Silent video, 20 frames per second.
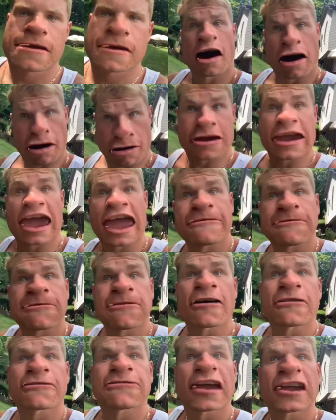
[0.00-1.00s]
Okay,
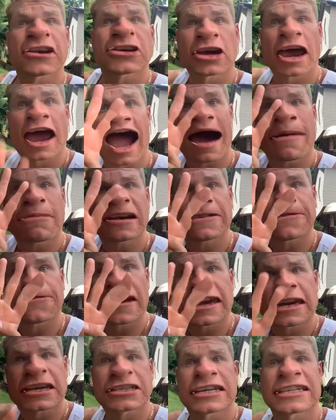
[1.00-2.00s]
fuckface, how many
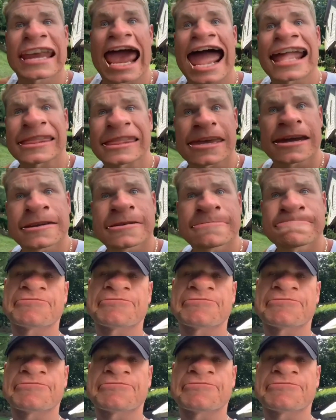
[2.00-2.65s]
fingers is that?